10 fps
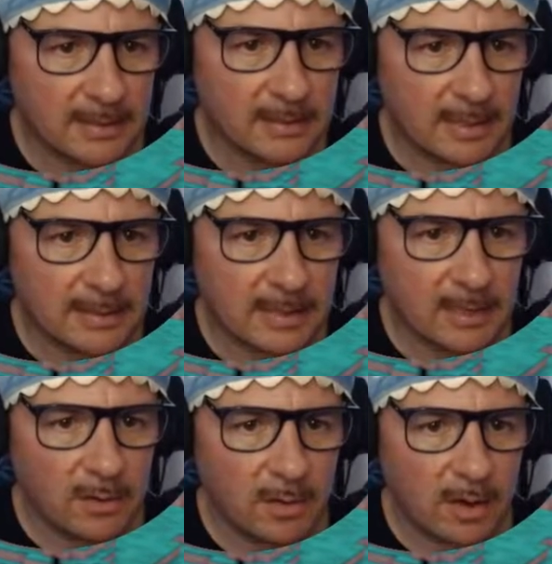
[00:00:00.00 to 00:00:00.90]
So let's get
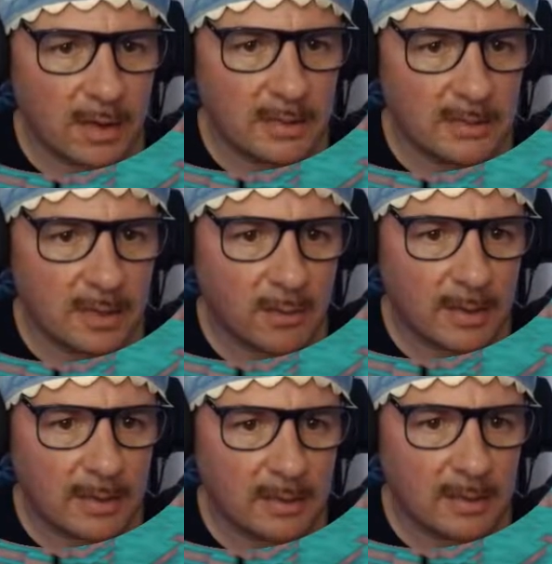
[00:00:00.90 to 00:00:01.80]
you guys
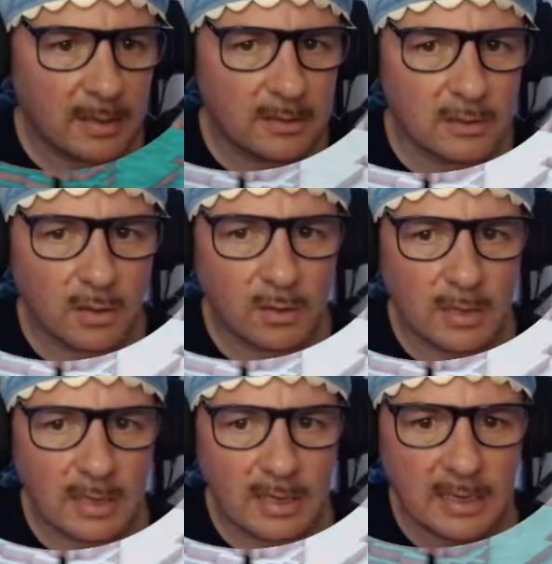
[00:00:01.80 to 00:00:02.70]
going toe to
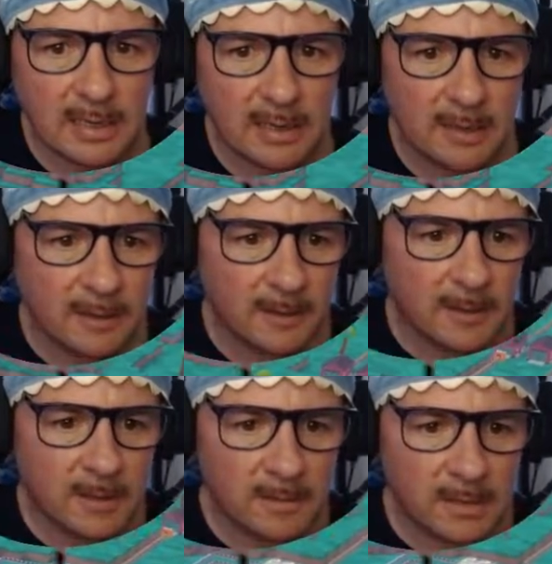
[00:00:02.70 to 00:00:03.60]
here.
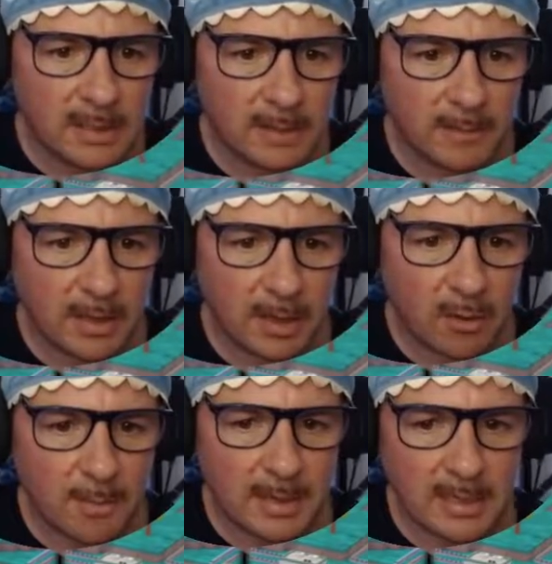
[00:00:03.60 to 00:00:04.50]
See, they
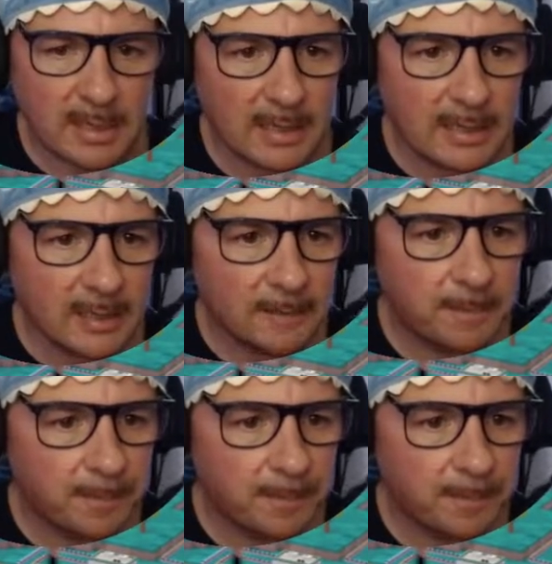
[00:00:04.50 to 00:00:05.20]
go immediately.